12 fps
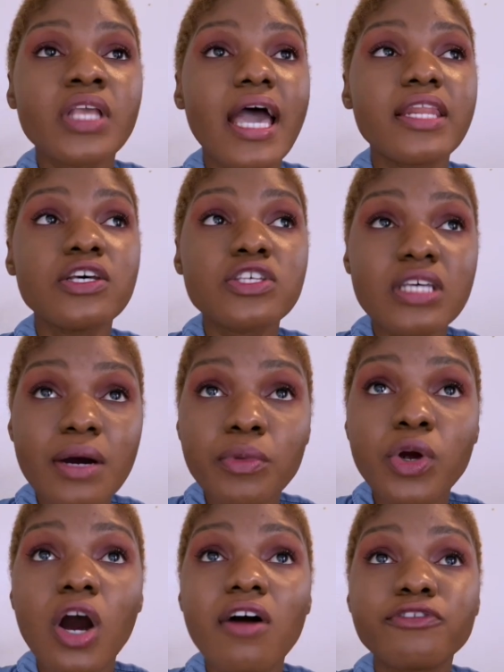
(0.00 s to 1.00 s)
And the
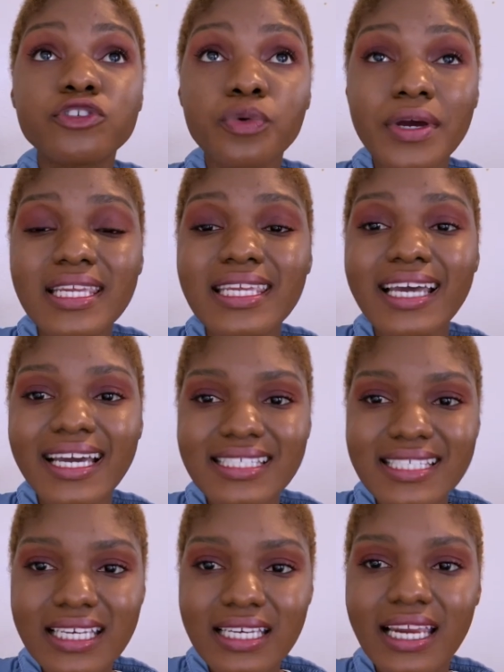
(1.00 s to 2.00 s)
summer of
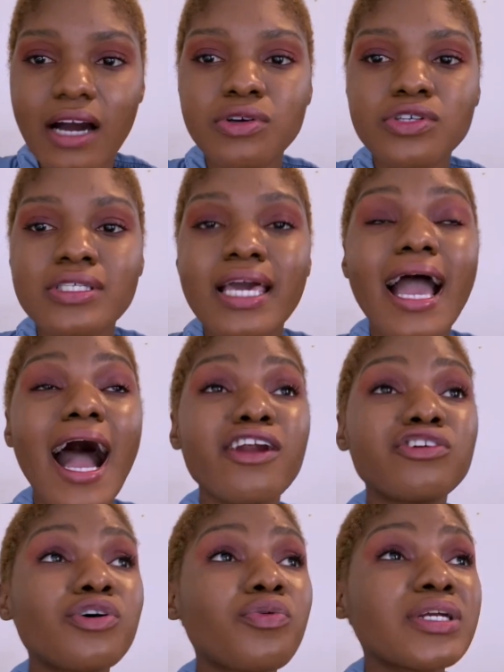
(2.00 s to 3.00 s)
2019, I would just say, I
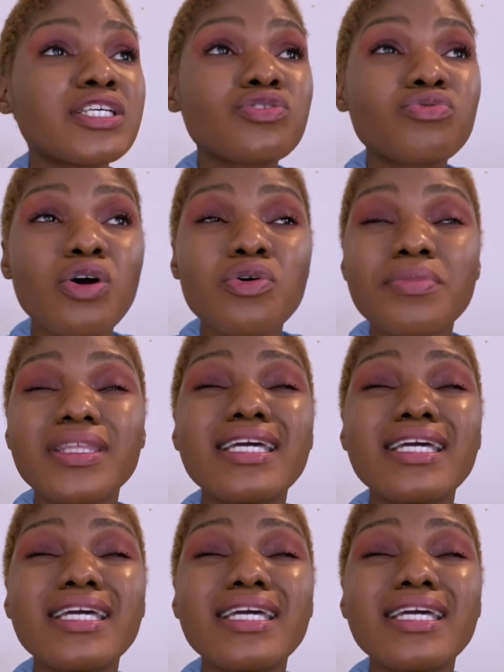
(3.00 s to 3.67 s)
don't know what is wrong with me.